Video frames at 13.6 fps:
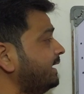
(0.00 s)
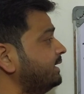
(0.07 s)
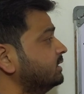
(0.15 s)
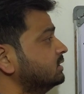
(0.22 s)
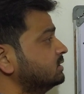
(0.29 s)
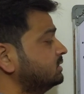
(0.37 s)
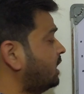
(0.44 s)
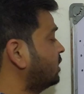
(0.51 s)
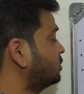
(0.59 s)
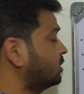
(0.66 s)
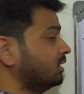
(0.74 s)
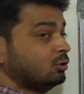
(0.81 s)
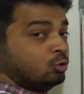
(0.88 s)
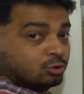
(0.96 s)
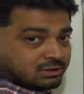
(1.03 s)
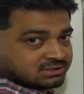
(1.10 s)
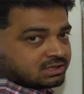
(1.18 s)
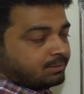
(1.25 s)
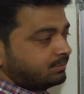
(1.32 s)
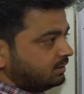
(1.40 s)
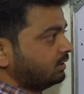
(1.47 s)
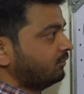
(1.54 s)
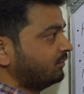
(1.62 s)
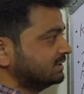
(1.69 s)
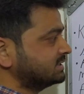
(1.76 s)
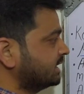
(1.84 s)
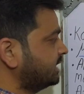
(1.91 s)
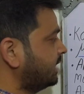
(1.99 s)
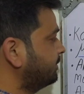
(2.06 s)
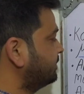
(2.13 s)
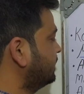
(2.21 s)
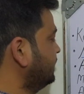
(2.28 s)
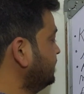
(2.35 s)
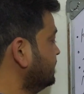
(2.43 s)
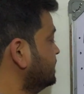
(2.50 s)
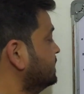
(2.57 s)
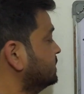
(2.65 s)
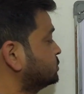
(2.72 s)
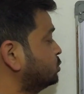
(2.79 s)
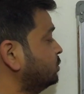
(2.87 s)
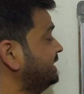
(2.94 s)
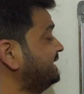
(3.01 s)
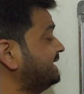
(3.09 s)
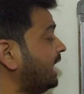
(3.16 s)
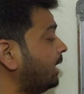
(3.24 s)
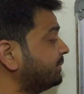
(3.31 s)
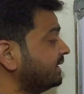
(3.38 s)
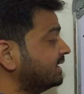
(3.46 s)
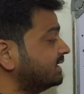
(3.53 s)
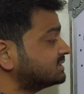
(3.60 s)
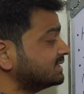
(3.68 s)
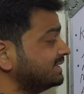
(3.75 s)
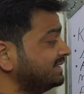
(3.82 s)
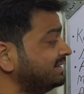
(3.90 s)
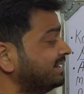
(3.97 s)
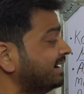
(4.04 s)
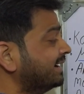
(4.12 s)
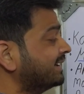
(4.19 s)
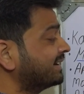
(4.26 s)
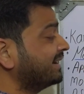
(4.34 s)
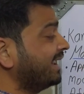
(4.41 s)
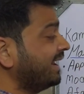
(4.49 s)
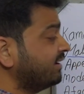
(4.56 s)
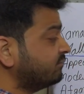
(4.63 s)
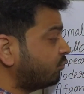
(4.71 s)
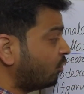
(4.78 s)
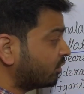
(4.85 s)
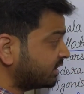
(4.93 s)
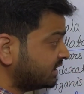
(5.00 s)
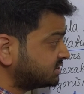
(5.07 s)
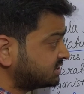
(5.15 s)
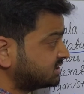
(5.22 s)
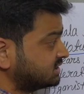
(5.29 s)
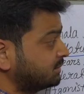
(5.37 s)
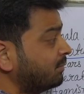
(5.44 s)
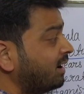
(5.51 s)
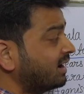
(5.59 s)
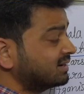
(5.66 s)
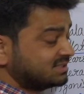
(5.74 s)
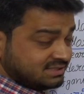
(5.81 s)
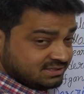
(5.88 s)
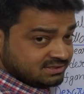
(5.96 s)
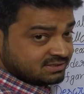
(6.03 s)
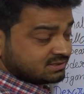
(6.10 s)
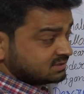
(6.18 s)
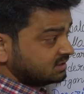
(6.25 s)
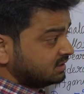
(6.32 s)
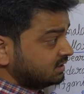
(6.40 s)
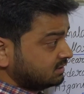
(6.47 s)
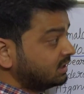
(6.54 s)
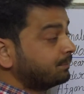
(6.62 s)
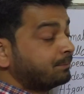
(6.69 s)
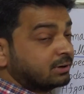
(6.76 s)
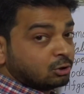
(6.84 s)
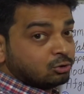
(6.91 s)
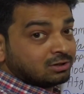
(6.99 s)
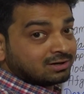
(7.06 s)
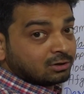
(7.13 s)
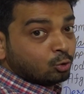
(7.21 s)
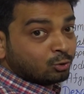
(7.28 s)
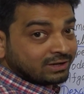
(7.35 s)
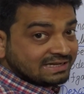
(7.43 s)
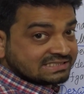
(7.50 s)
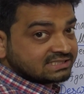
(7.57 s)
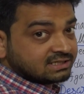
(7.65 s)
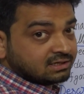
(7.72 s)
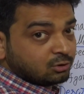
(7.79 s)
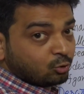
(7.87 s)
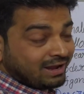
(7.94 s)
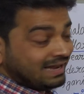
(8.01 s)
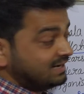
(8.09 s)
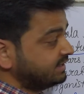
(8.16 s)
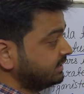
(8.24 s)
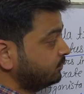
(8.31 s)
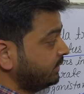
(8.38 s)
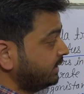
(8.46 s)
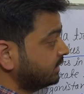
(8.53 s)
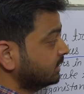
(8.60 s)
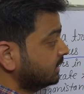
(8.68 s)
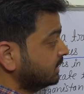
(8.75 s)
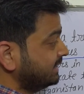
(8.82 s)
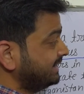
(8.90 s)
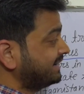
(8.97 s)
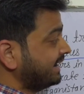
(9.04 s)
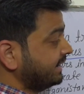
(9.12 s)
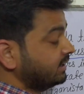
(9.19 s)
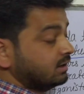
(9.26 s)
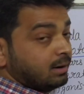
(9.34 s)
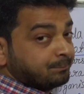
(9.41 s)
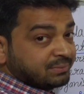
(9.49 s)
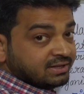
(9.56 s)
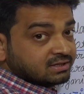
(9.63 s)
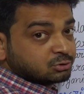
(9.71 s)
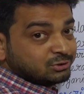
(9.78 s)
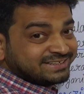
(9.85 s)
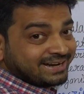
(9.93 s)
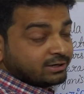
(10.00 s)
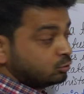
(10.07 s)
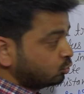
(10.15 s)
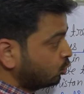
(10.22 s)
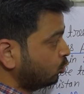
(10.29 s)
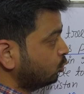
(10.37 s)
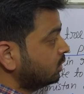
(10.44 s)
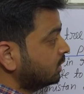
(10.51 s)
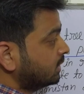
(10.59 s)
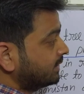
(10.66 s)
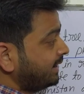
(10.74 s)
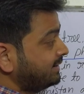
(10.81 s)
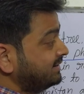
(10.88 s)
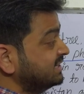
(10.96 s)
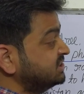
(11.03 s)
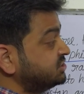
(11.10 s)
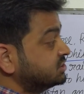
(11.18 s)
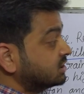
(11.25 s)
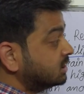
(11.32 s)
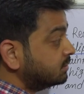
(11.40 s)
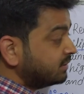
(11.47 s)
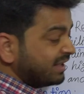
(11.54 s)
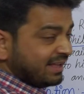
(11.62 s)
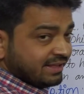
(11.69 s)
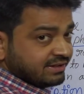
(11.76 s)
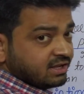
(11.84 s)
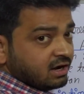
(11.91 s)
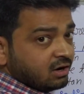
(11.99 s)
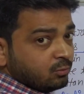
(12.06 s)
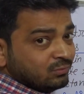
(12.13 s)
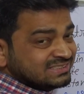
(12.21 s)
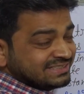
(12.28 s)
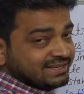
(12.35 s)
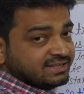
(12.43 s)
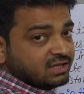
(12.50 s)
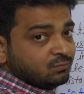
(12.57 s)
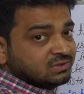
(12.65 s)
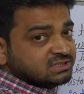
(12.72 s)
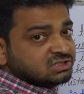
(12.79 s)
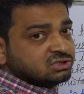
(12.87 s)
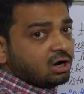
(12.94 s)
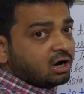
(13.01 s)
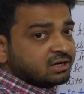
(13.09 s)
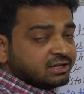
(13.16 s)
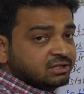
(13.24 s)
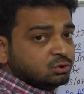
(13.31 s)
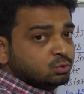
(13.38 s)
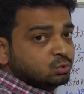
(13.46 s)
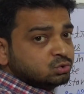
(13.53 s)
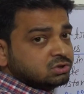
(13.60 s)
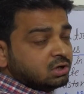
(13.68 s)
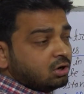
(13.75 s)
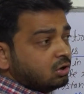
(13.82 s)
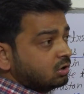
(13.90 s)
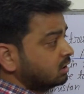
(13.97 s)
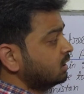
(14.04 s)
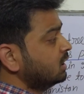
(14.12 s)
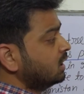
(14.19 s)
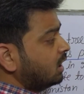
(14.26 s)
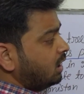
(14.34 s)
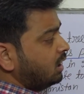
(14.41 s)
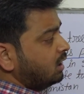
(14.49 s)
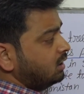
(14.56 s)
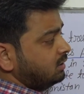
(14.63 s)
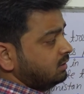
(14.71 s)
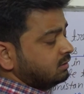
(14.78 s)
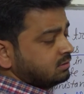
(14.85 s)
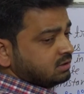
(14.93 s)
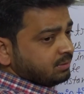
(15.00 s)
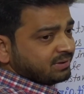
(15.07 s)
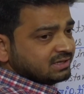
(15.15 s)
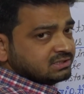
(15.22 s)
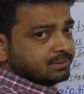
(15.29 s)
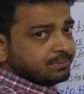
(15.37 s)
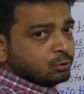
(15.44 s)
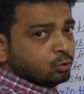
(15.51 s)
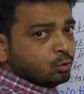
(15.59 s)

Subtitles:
right? Not lotus kamal, once again I'm telling. So it appears in rainforest margins, the particular locality where it can appear, so it can grow, right? Disturbed area which is not in used, or say for example